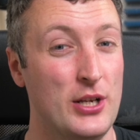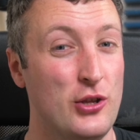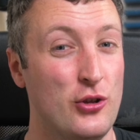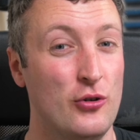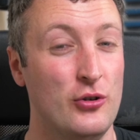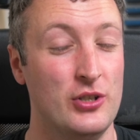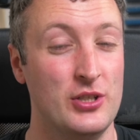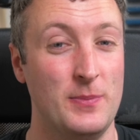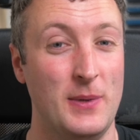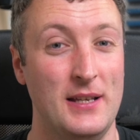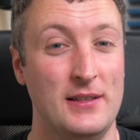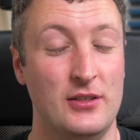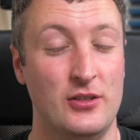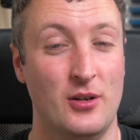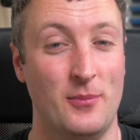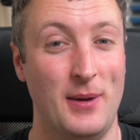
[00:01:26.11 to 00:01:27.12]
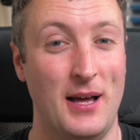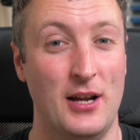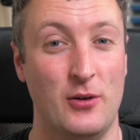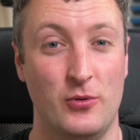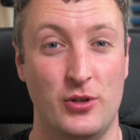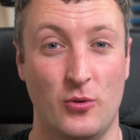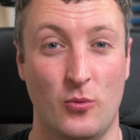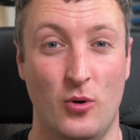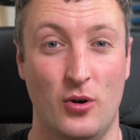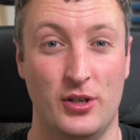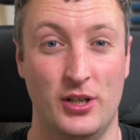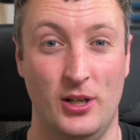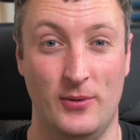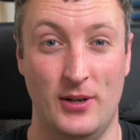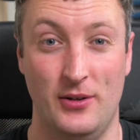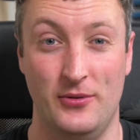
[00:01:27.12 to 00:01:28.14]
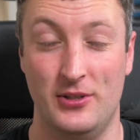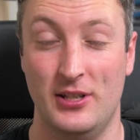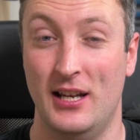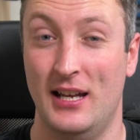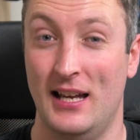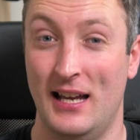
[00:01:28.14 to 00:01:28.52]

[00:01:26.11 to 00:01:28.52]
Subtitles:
a chunk of space in your bag when you're walking around,